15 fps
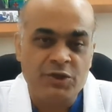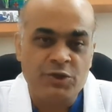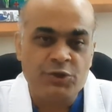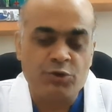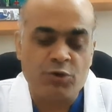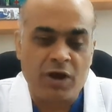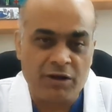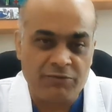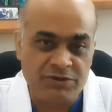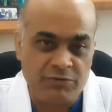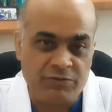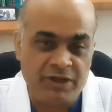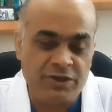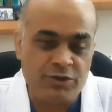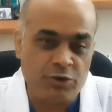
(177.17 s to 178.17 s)
you have the
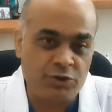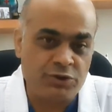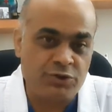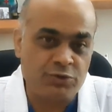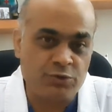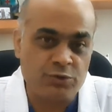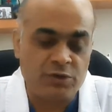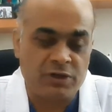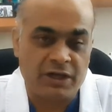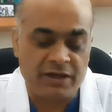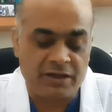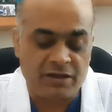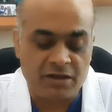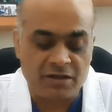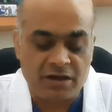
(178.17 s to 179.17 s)
way you have to con con